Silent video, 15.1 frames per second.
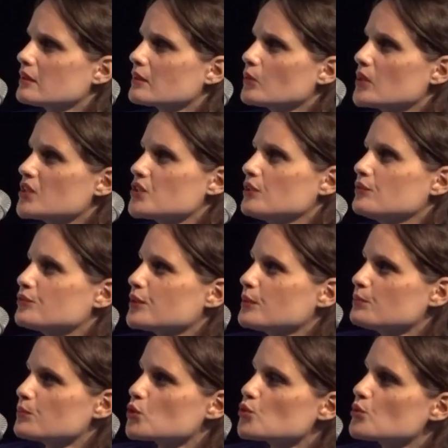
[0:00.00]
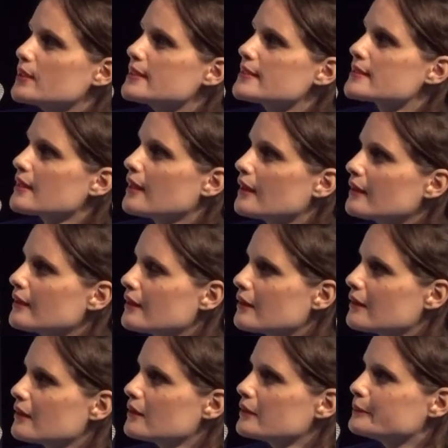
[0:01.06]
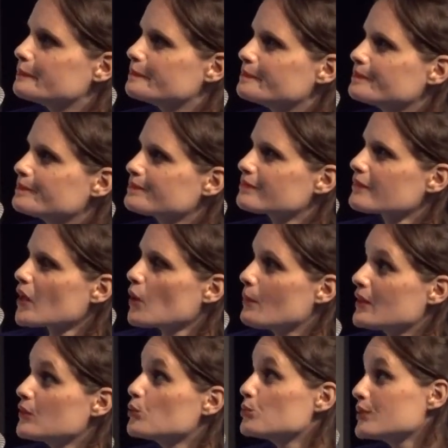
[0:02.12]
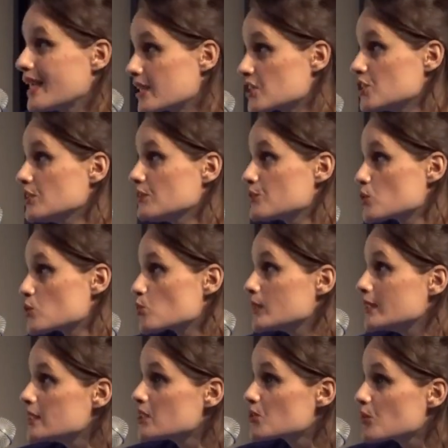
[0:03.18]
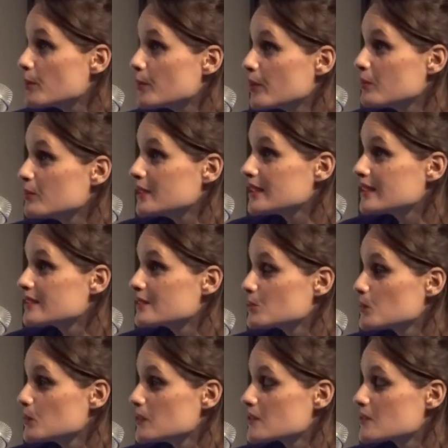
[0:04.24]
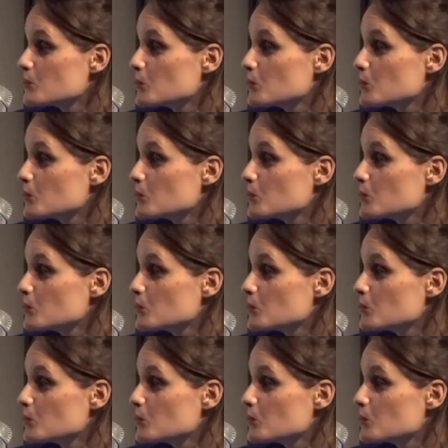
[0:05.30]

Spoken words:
a question from Trinsag about the reaction of Swedish Republic to this